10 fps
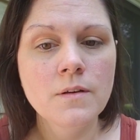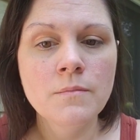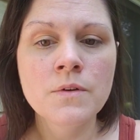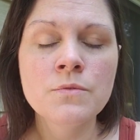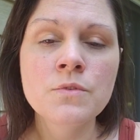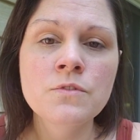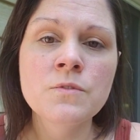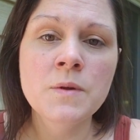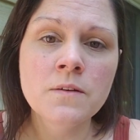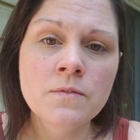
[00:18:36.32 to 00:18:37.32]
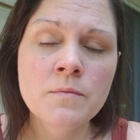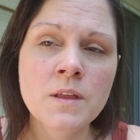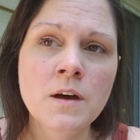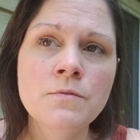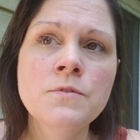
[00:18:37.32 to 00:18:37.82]
Because when you speak from
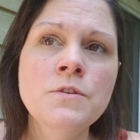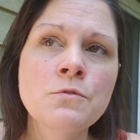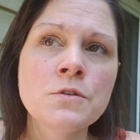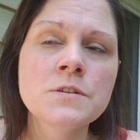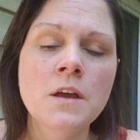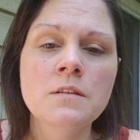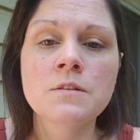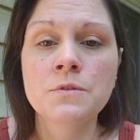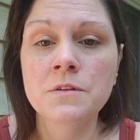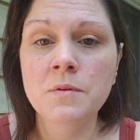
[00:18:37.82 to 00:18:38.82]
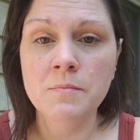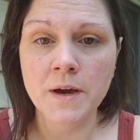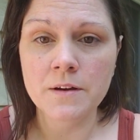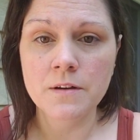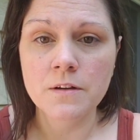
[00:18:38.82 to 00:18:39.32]
love, your day is going to be
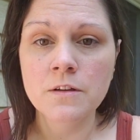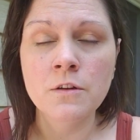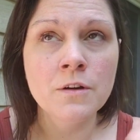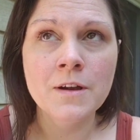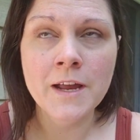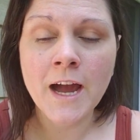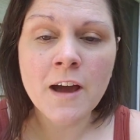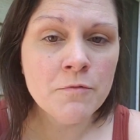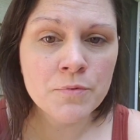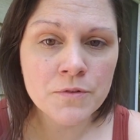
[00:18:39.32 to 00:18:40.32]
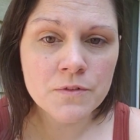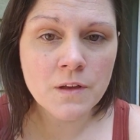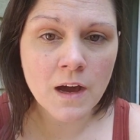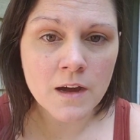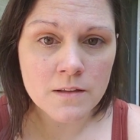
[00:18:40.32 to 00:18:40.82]
better. You're going to have blue
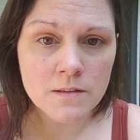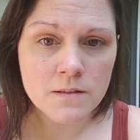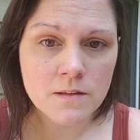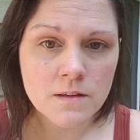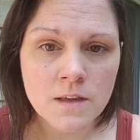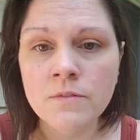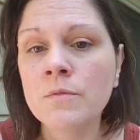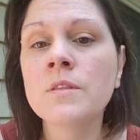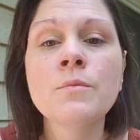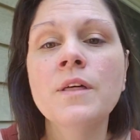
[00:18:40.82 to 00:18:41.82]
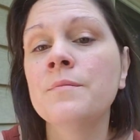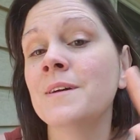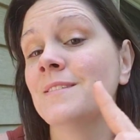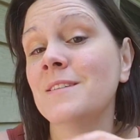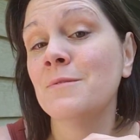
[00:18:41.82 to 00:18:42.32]
skies. Even when the
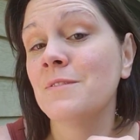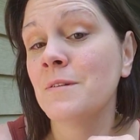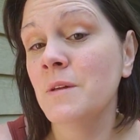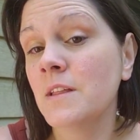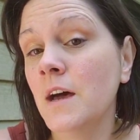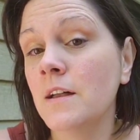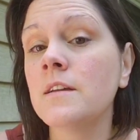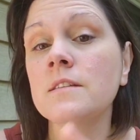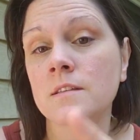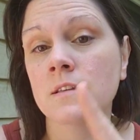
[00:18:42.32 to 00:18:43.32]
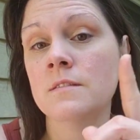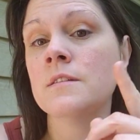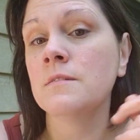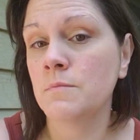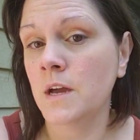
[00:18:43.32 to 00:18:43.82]
weatherman said it was going to be cloudy. See,
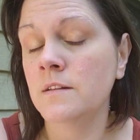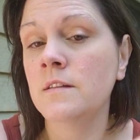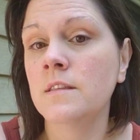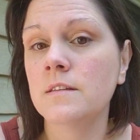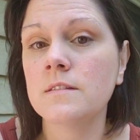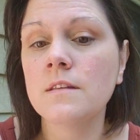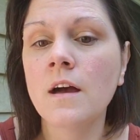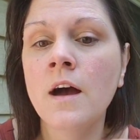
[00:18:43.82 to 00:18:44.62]
I did this.